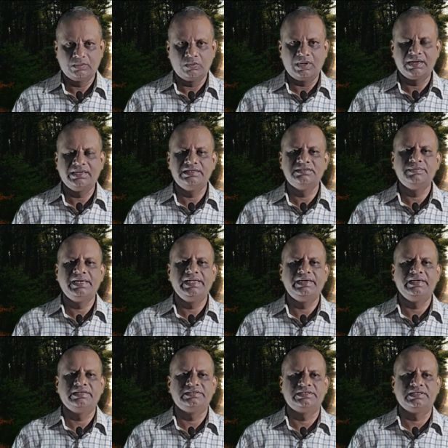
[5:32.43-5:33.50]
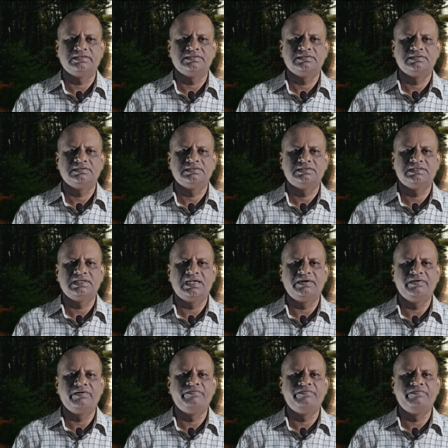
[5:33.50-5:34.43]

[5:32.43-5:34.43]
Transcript: Work is meditation. Serve